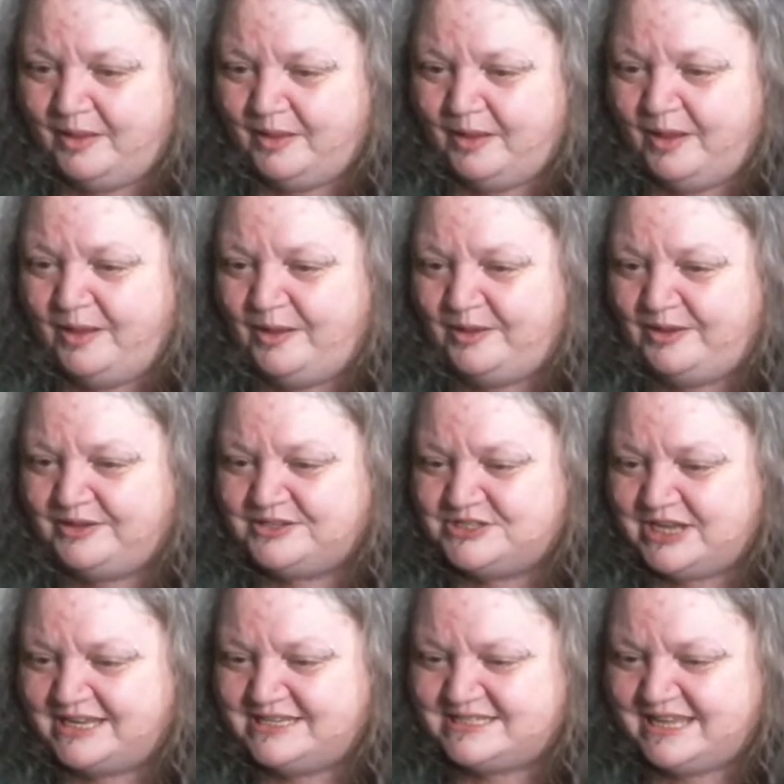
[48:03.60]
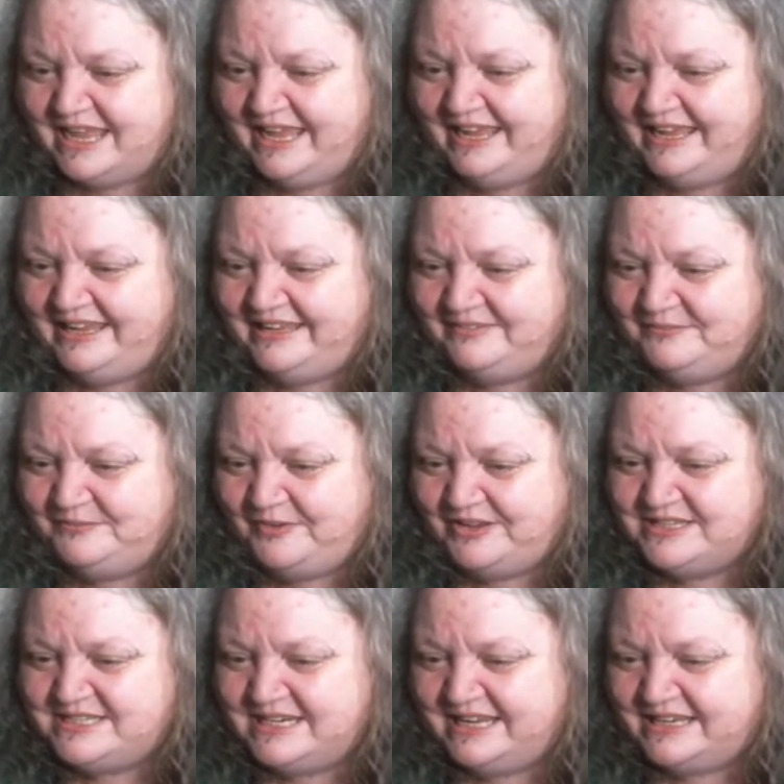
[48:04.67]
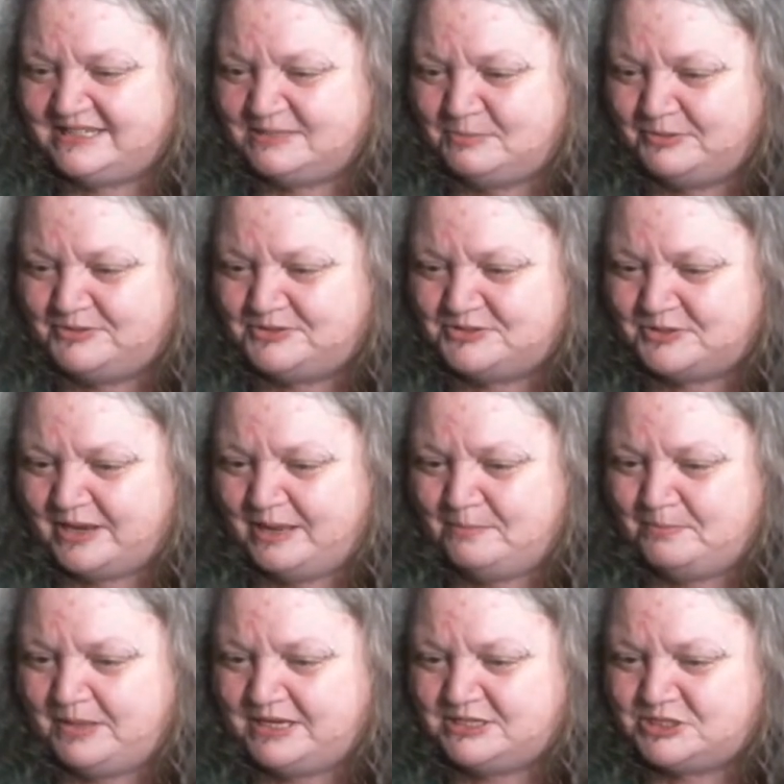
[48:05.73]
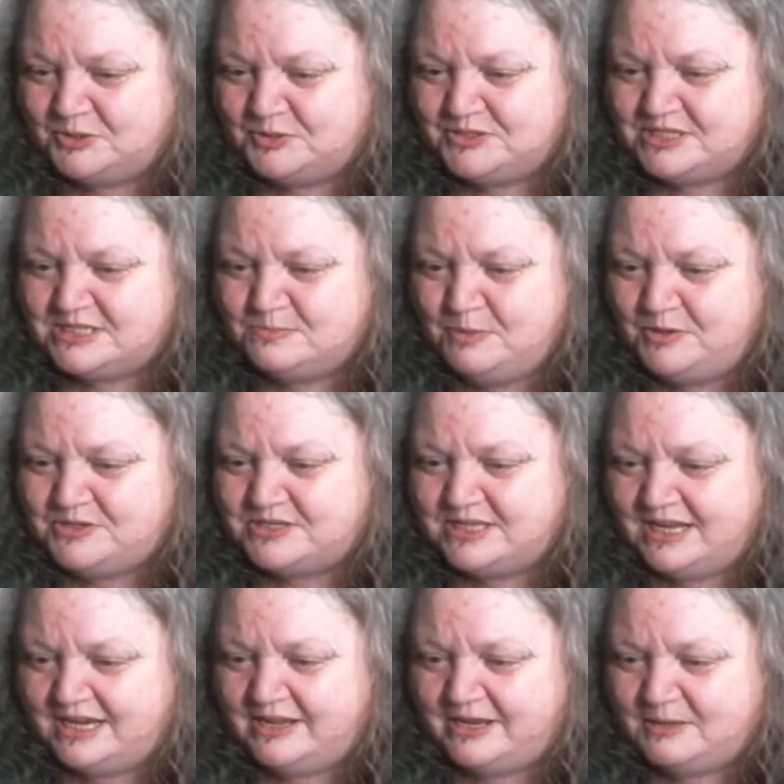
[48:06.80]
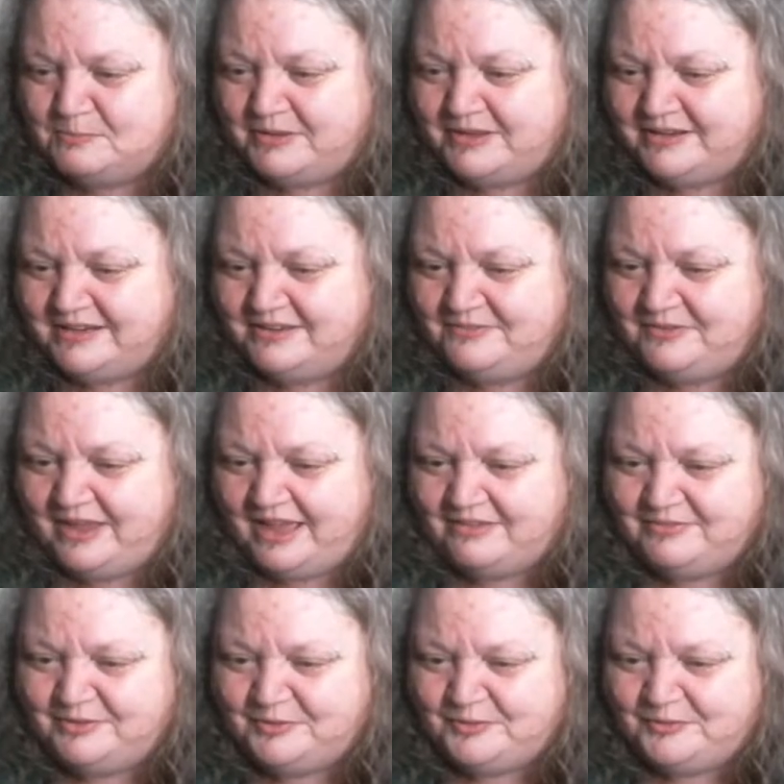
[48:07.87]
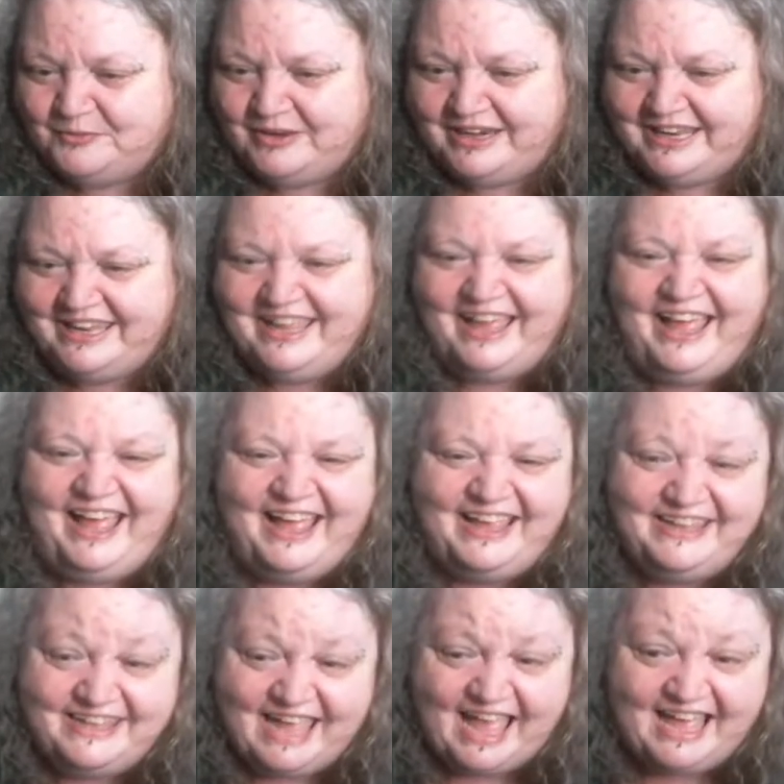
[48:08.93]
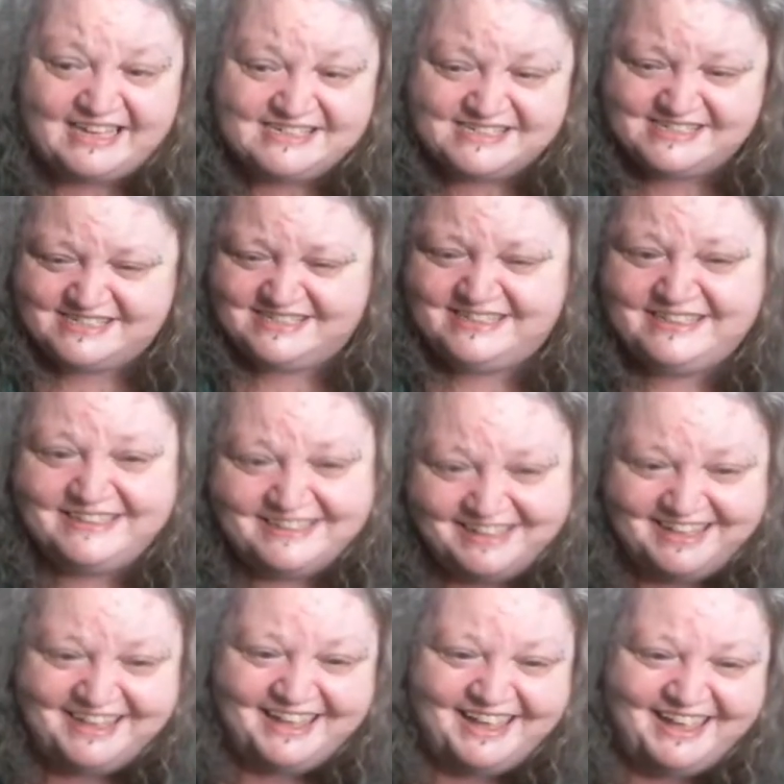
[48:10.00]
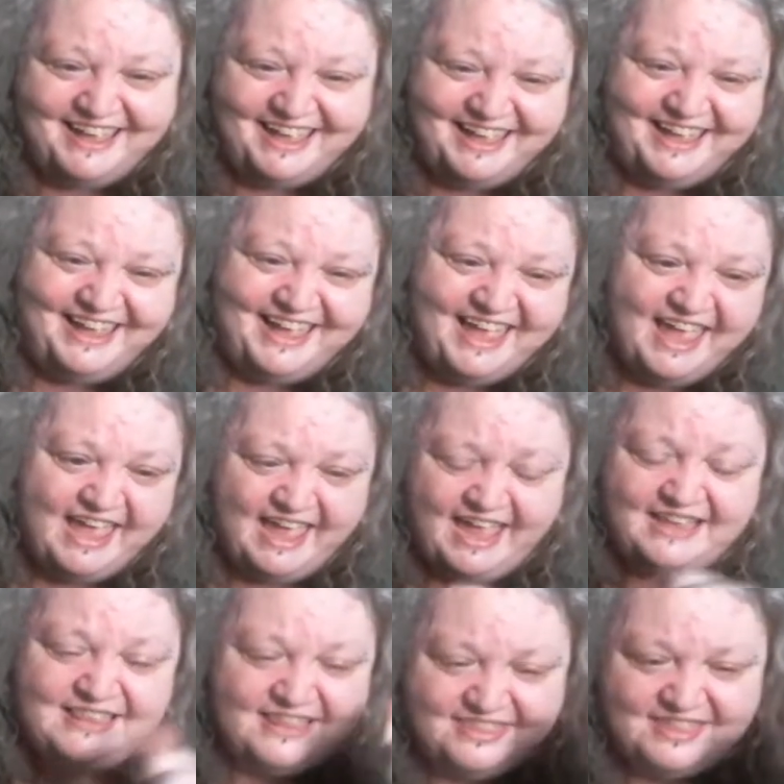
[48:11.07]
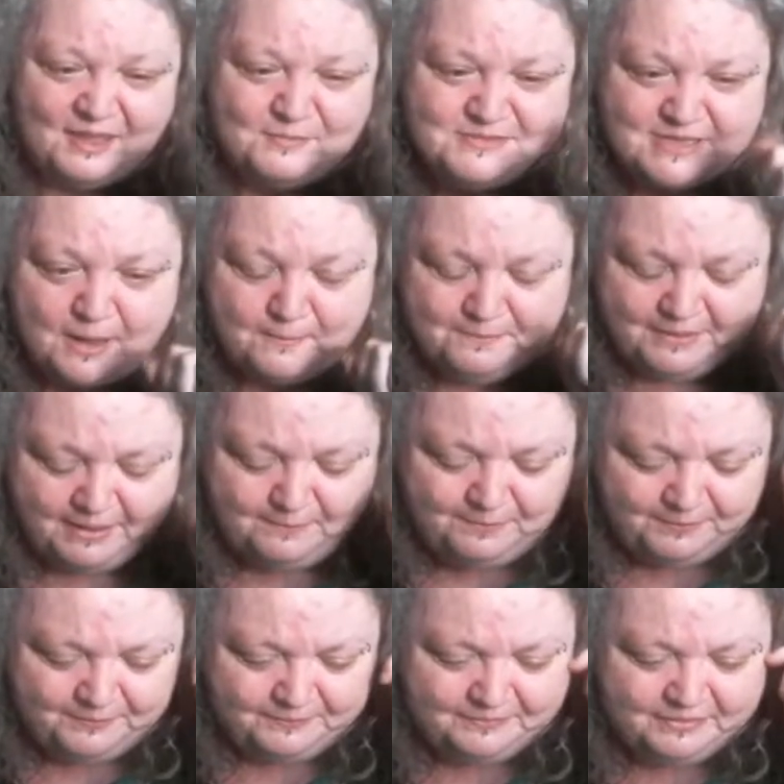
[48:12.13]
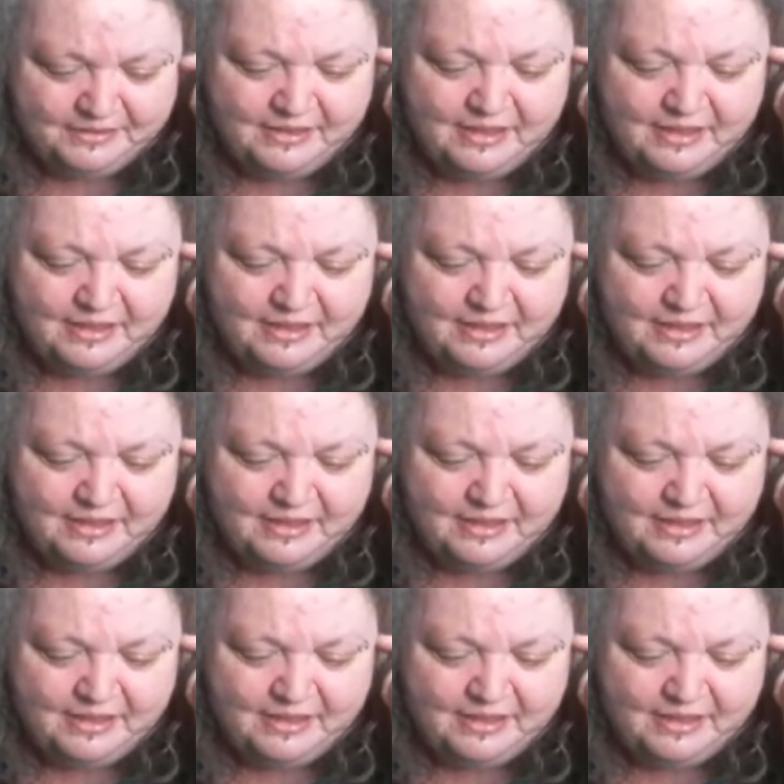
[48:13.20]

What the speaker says: Oh, JT, what a delectable stream. Be sure to smoosh the like button if you haven't already. Yes. Hit the thumbs up, people.